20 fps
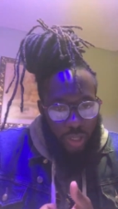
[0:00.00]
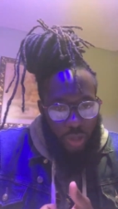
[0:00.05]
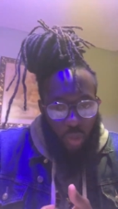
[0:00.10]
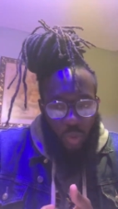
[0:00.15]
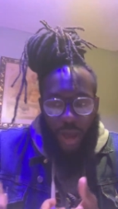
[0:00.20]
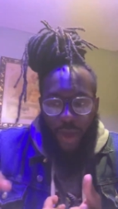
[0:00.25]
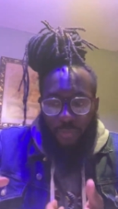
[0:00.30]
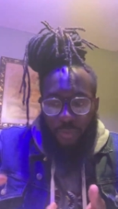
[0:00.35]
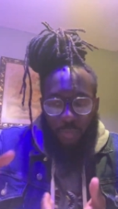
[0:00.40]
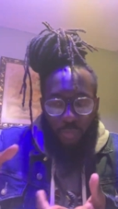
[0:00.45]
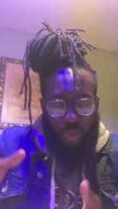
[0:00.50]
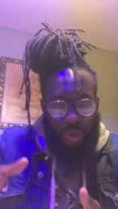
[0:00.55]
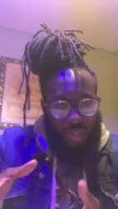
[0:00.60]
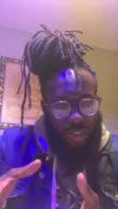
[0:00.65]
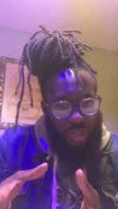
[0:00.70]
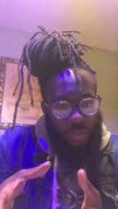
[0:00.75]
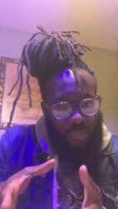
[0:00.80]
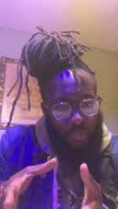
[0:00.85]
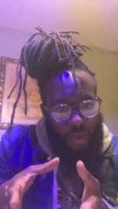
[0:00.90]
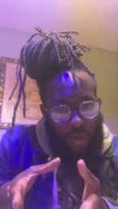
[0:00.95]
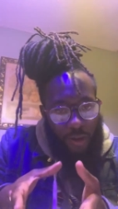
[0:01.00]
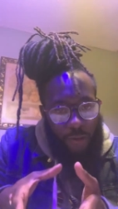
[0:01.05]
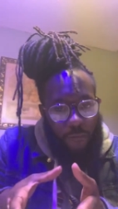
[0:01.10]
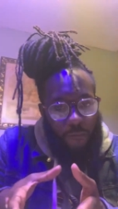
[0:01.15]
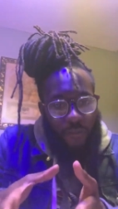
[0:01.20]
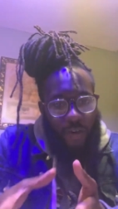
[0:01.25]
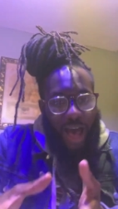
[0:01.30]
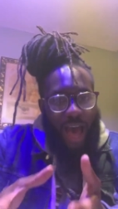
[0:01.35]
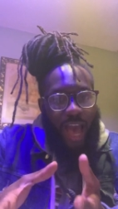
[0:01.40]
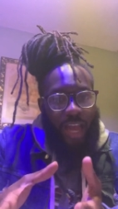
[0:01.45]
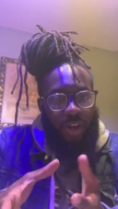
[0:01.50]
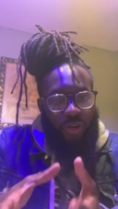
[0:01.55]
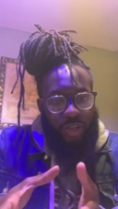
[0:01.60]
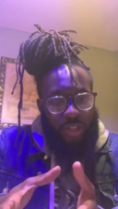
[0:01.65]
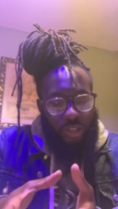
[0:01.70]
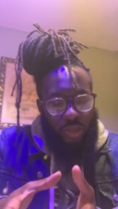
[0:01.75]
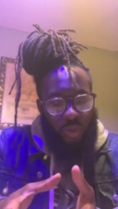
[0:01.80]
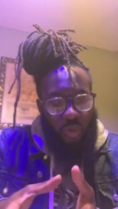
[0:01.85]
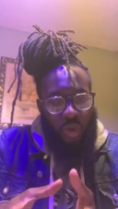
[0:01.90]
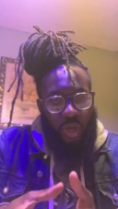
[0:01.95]
You have to put some fire
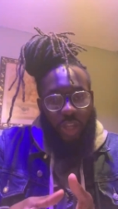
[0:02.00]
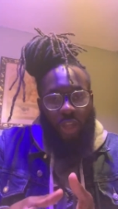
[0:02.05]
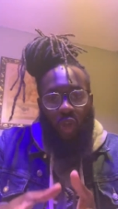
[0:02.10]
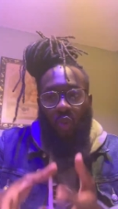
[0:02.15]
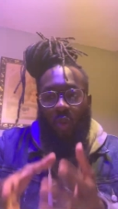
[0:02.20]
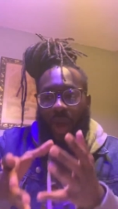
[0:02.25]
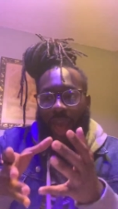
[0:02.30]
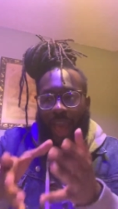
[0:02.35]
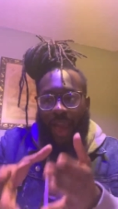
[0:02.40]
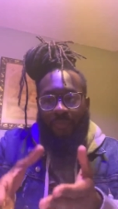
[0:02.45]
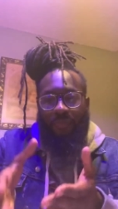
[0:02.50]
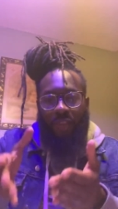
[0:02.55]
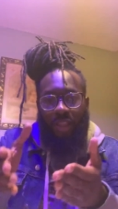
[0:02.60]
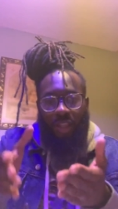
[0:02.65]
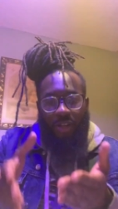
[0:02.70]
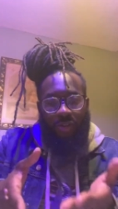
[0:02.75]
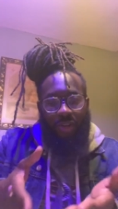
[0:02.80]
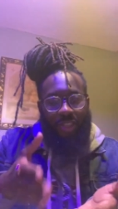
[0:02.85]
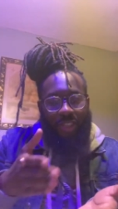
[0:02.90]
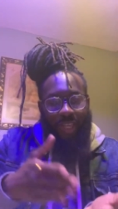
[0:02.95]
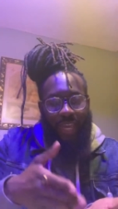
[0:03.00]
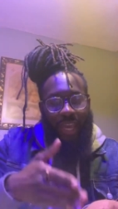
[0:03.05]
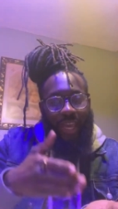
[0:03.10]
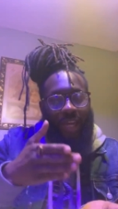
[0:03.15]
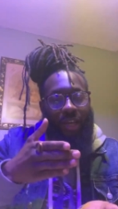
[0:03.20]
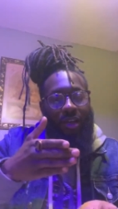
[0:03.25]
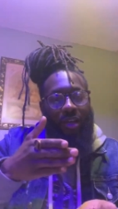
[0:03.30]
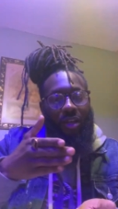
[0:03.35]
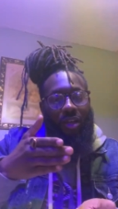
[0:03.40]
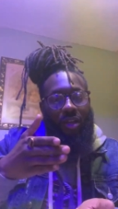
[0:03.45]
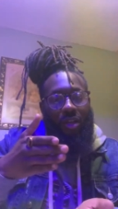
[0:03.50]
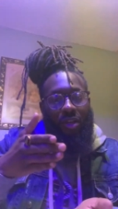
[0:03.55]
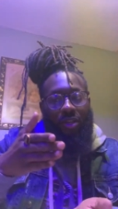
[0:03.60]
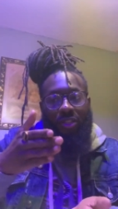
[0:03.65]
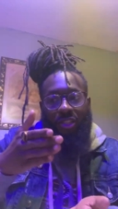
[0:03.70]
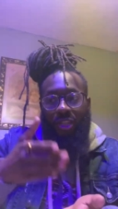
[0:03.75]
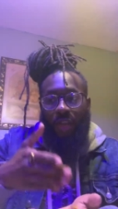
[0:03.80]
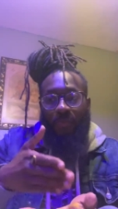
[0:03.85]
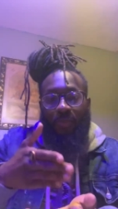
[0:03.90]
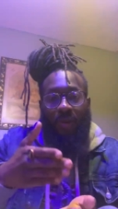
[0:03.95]
into it. You have to literally take
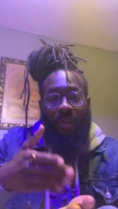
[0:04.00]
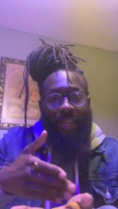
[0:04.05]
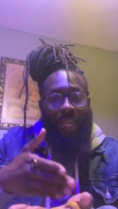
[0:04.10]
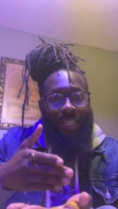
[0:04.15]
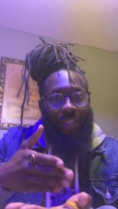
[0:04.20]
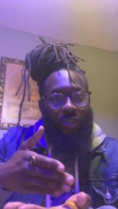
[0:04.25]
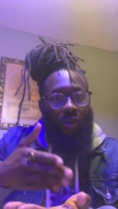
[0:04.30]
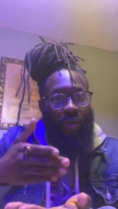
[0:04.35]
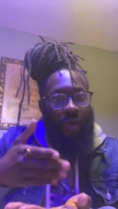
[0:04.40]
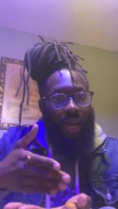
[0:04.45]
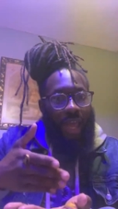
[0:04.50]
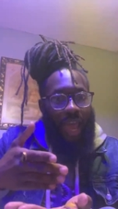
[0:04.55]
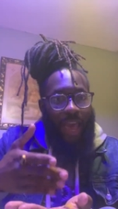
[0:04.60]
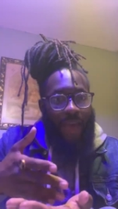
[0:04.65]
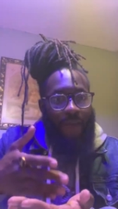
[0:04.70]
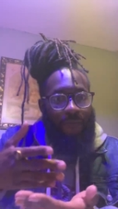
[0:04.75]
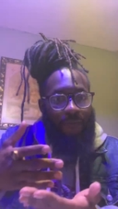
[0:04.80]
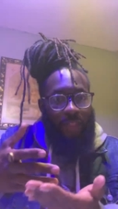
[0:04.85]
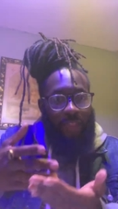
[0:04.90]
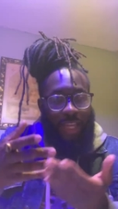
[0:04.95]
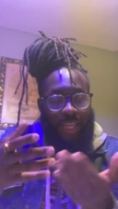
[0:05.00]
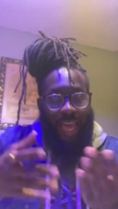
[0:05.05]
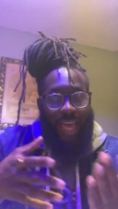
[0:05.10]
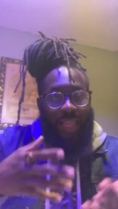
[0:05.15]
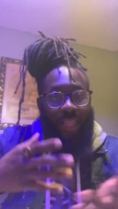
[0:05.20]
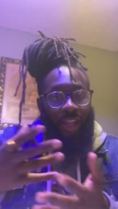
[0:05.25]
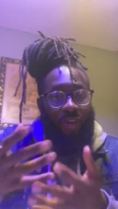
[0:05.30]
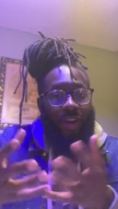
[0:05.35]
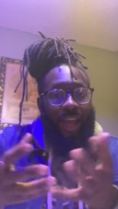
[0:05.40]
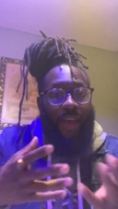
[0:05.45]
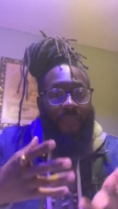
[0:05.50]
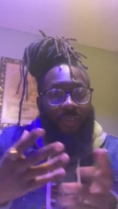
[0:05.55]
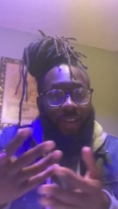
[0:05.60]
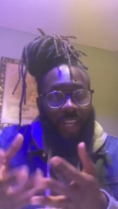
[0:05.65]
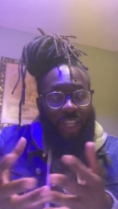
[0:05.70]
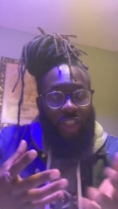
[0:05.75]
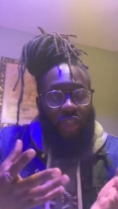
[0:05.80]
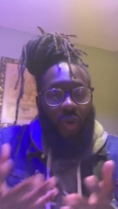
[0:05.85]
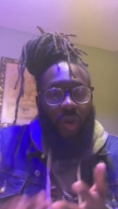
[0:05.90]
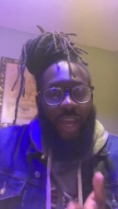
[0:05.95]
something that literally have to
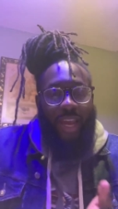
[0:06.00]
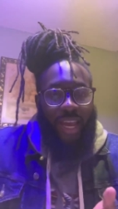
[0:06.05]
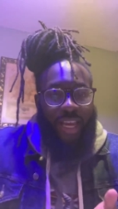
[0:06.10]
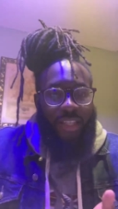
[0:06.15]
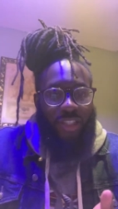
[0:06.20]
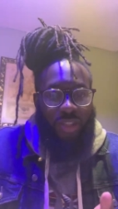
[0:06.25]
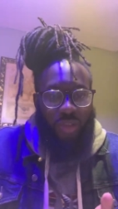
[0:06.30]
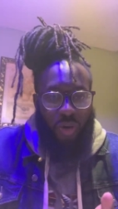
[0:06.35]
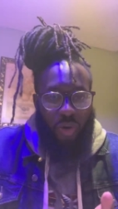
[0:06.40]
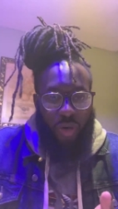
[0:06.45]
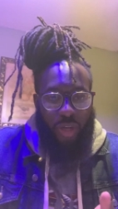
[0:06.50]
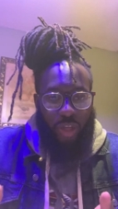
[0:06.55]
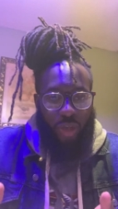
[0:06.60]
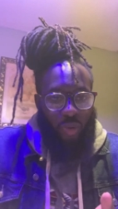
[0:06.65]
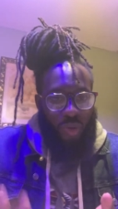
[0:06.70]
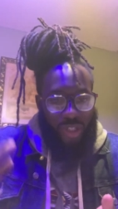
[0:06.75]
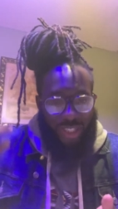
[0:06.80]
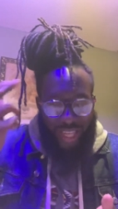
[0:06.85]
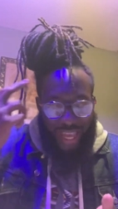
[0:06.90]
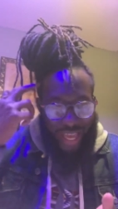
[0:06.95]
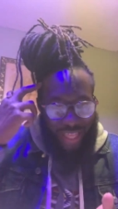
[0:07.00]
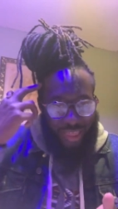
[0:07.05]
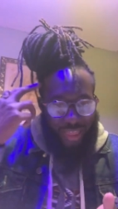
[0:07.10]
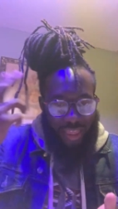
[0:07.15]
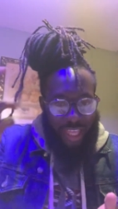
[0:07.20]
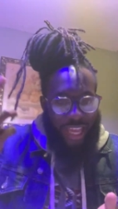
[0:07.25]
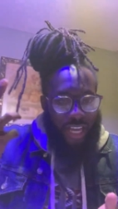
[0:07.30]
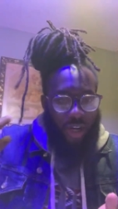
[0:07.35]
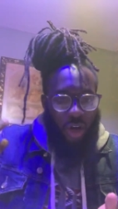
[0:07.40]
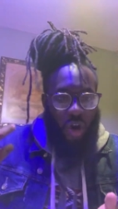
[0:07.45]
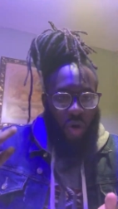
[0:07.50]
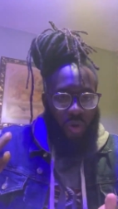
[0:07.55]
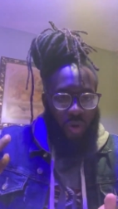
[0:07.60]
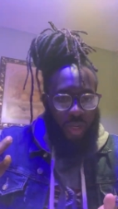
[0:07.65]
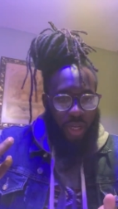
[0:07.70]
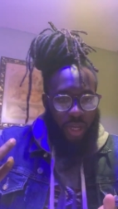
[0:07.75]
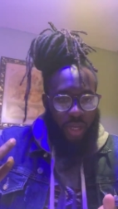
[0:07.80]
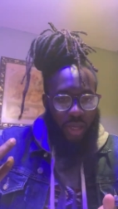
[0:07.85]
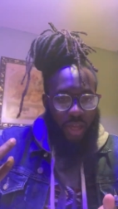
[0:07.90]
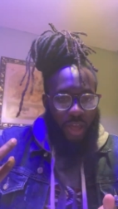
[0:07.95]
get your hands dirty. You just can't think all
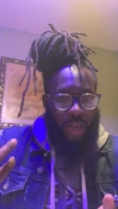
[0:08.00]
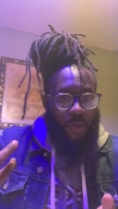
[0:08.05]
day.